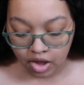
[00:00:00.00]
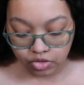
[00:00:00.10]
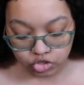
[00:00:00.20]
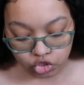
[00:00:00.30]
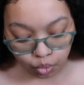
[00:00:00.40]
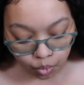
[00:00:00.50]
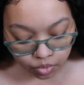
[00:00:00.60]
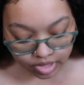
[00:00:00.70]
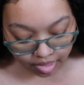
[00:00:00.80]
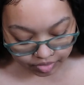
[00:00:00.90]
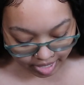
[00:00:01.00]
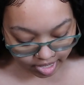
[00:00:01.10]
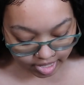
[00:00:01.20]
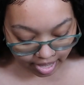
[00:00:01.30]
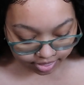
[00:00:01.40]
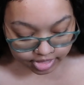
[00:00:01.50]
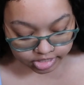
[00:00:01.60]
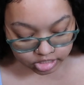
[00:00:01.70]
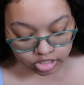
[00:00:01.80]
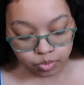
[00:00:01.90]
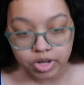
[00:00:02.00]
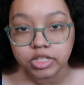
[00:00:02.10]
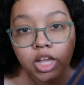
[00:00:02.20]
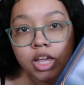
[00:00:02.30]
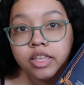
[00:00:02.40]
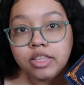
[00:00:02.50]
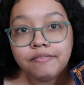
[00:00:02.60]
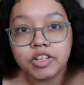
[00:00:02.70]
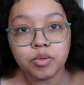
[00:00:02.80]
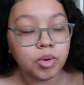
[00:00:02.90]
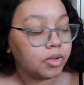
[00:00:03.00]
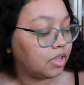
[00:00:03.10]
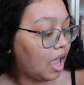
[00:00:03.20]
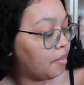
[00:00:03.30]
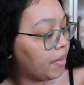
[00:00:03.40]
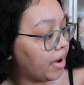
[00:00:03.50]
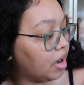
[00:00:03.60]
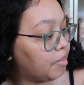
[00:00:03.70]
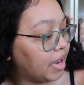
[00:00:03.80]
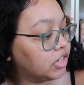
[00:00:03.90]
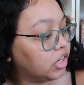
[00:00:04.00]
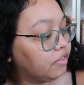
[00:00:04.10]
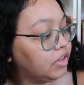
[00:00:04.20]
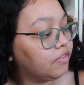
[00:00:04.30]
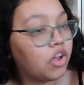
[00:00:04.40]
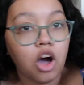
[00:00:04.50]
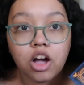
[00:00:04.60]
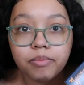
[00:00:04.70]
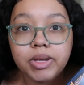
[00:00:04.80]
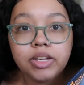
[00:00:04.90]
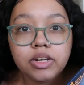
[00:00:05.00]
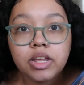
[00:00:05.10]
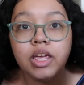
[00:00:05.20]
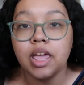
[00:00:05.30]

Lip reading: the two that they had listed was The Invisible Library by Genevieve Cogman,